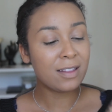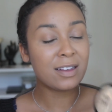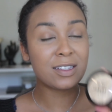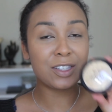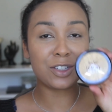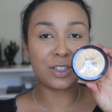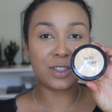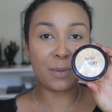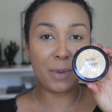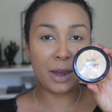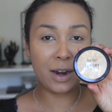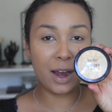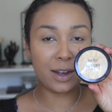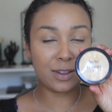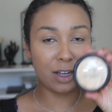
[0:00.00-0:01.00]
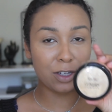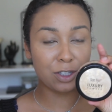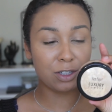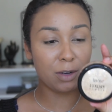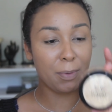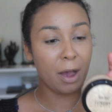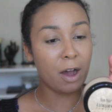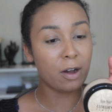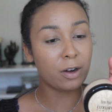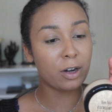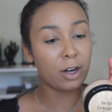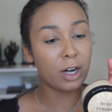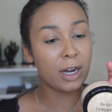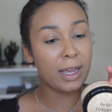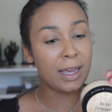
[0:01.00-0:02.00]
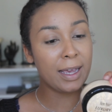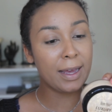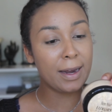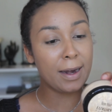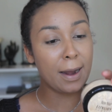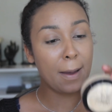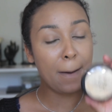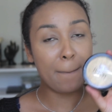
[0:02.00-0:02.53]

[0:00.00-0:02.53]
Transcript: This is just the Ben Nye Luxury Powder in